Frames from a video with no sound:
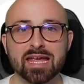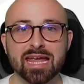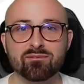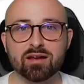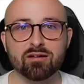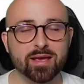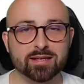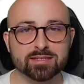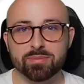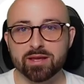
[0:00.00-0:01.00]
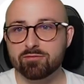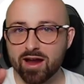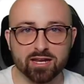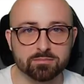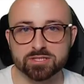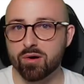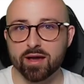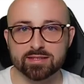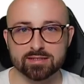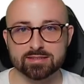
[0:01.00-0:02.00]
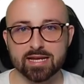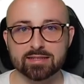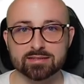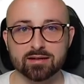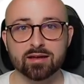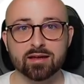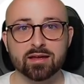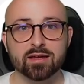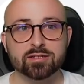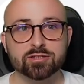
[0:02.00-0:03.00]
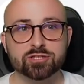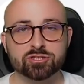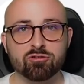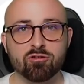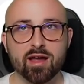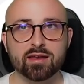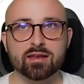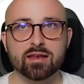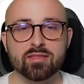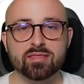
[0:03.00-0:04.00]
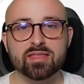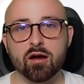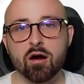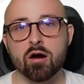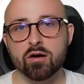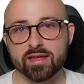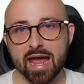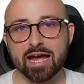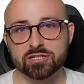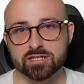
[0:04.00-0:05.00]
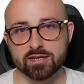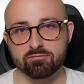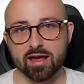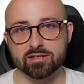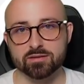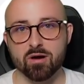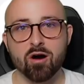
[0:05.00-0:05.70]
If there appears to be random spikes in data, try and think, are they actually random?